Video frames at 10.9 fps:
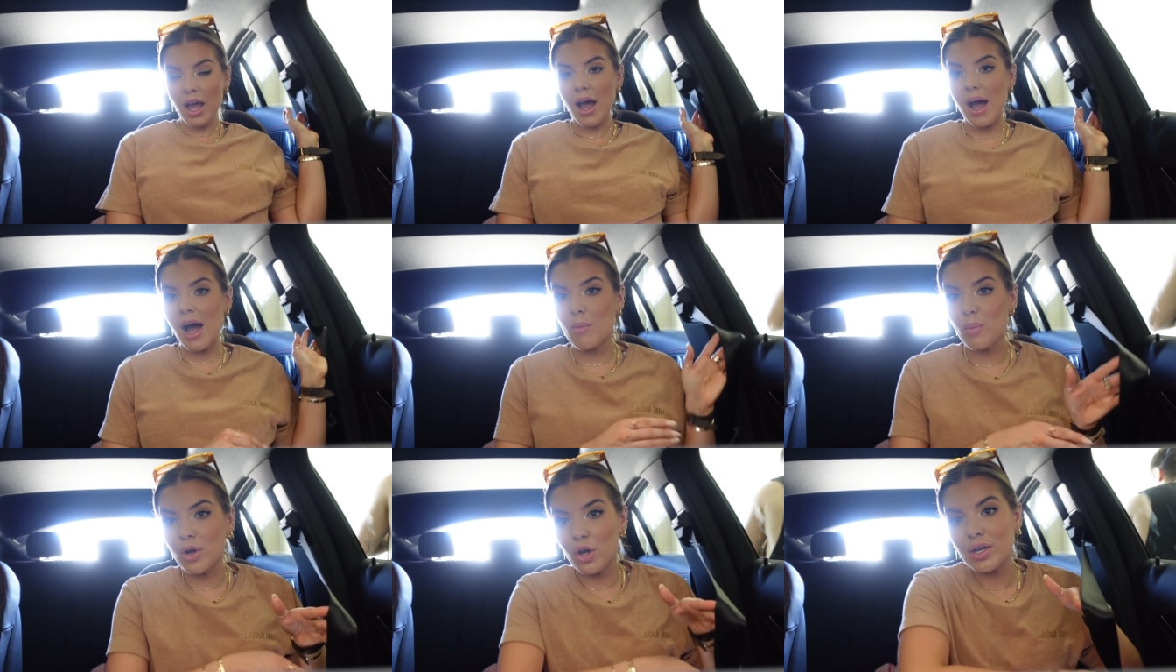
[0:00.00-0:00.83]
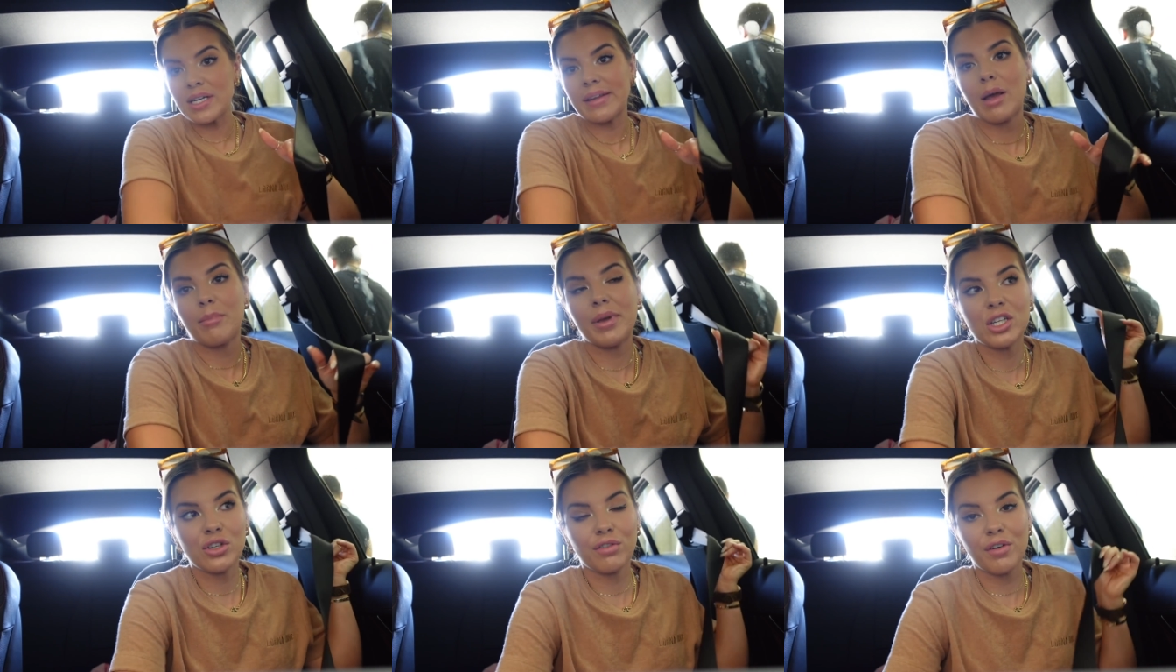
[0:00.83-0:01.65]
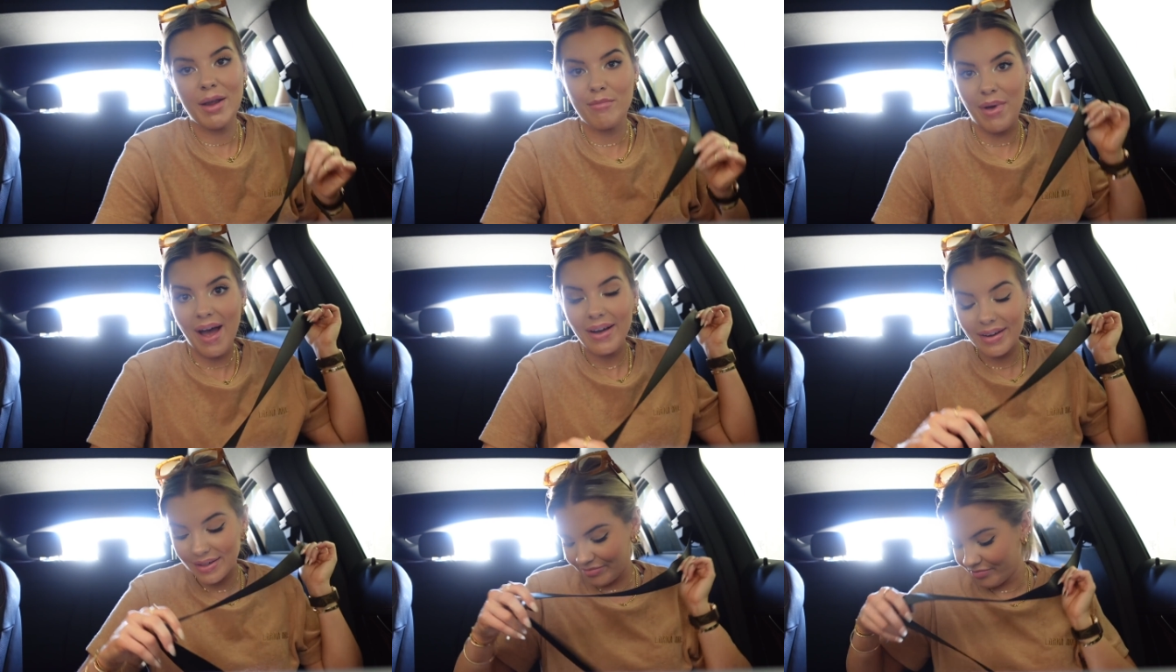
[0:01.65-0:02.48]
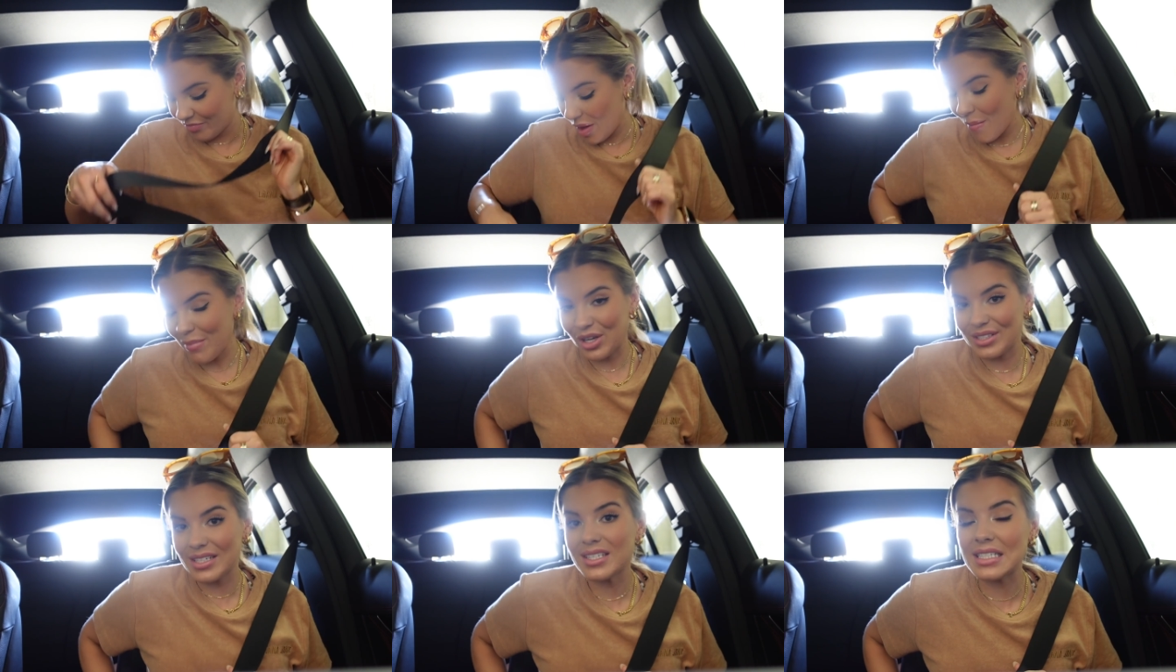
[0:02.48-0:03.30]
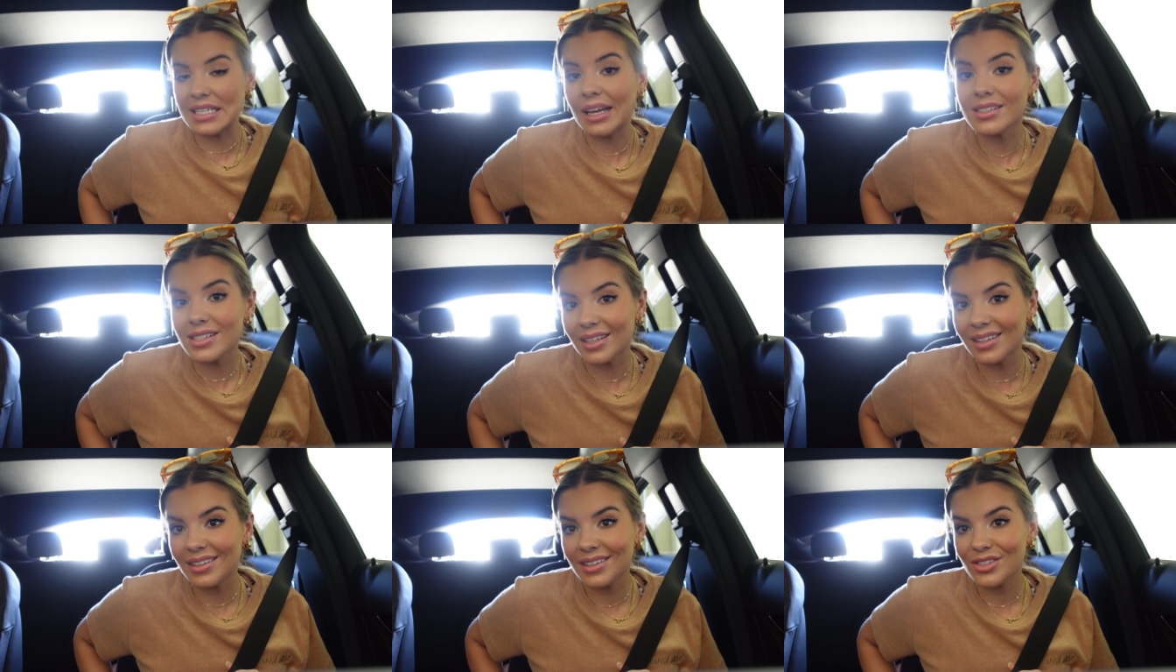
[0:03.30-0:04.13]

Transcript: We're gonna go take that picture frame back because it's dented.